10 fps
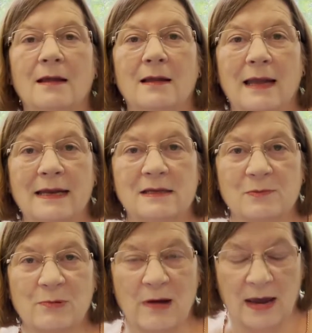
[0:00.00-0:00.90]
Let us
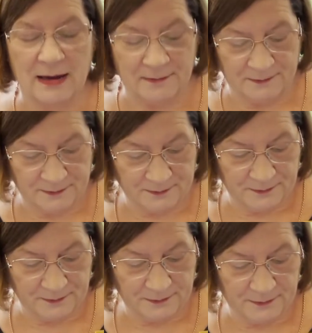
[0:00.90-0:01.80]
pray.
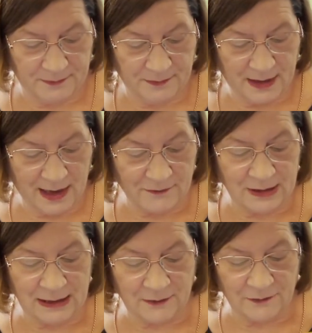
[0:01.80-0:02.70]

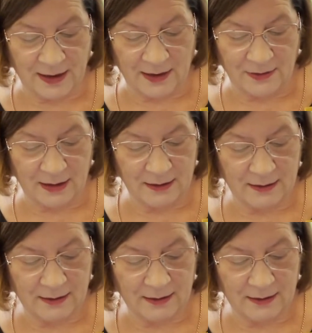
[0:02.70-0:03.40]
Heavenly Father,